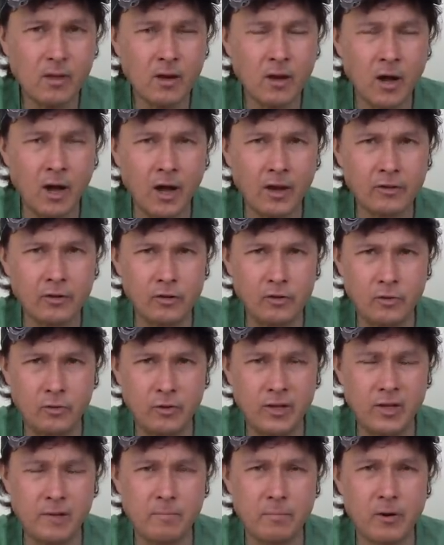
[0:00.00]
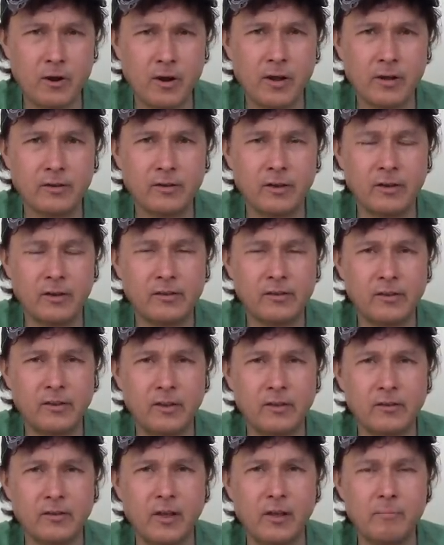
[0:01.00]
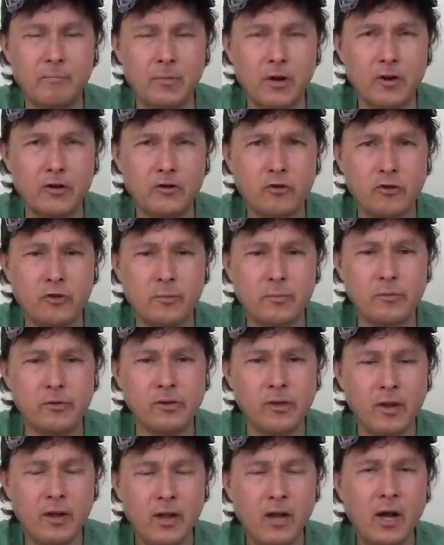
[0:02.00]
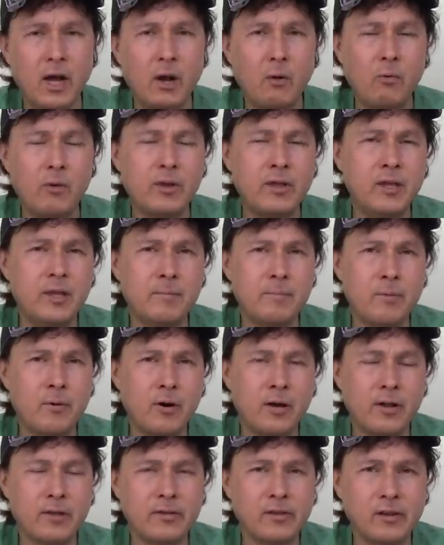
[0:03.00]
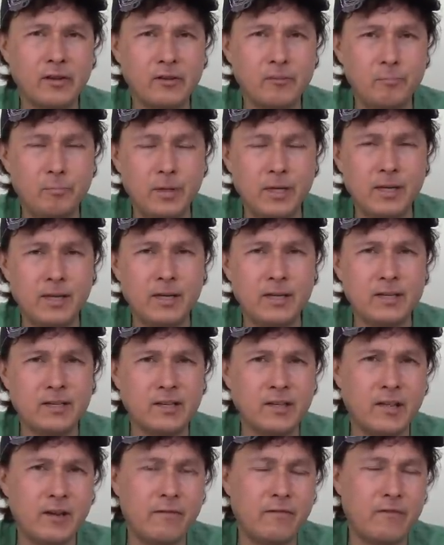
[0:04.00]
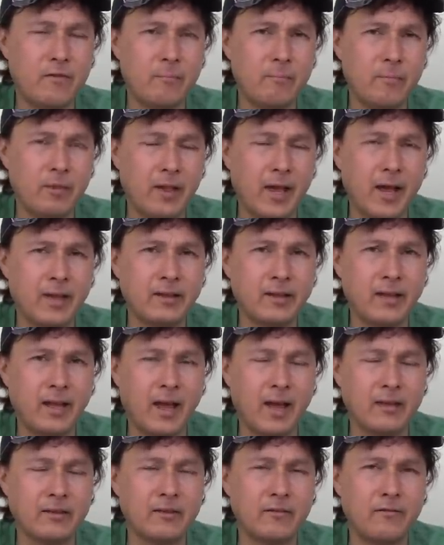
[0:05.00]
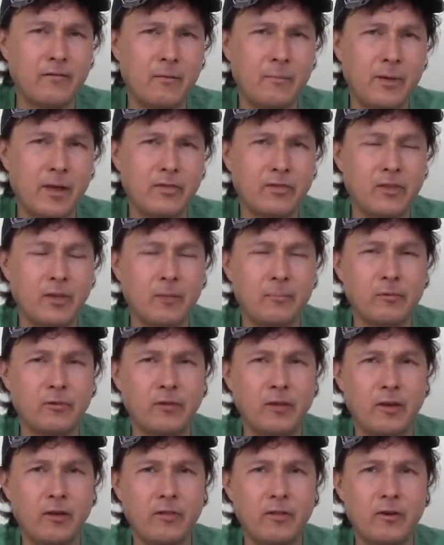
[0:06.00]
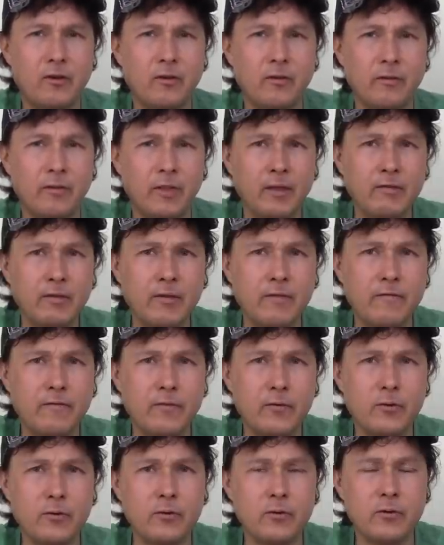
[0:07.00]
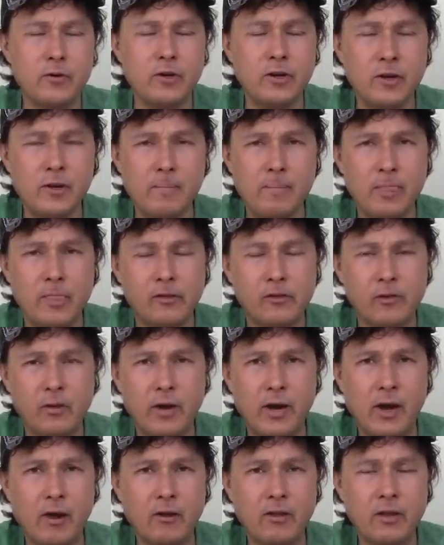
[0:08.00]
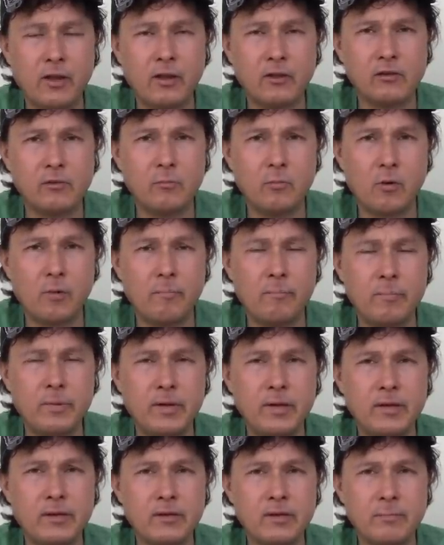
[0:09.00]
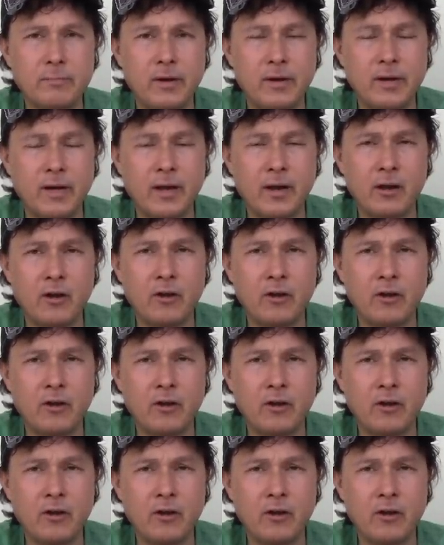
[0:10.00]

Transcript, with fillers: I also do heat process things like mushrooms. I will heat process beans and then lactic acid ferment them. So now they are a living food. So I now could get some more beans in my diet.